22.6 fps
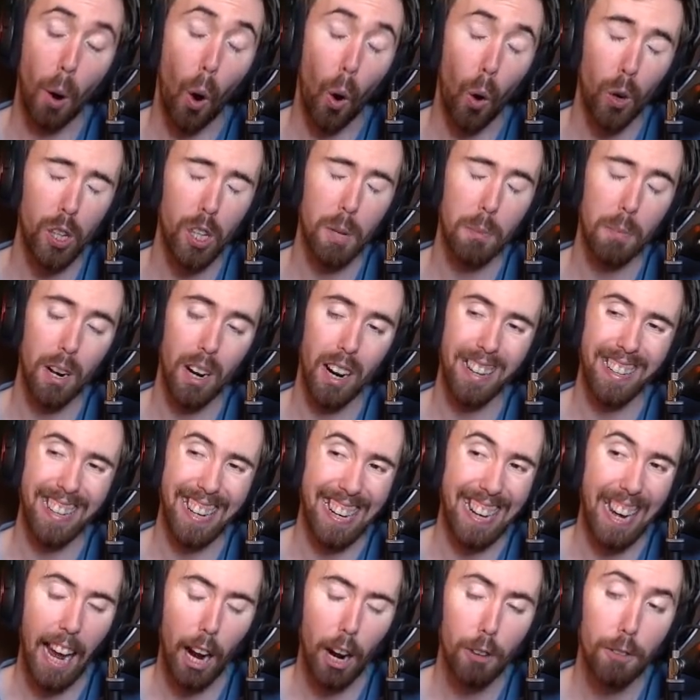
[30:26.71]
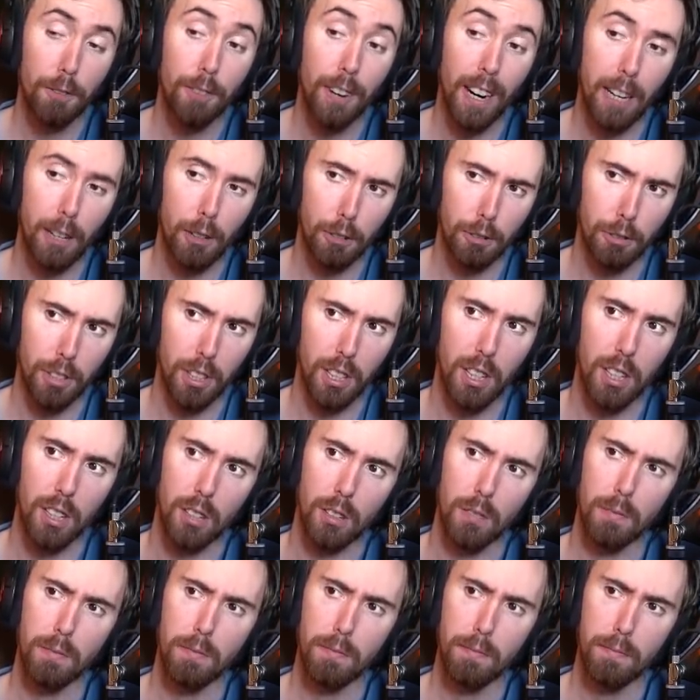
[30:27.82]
Archimond in Hellfire Citadel.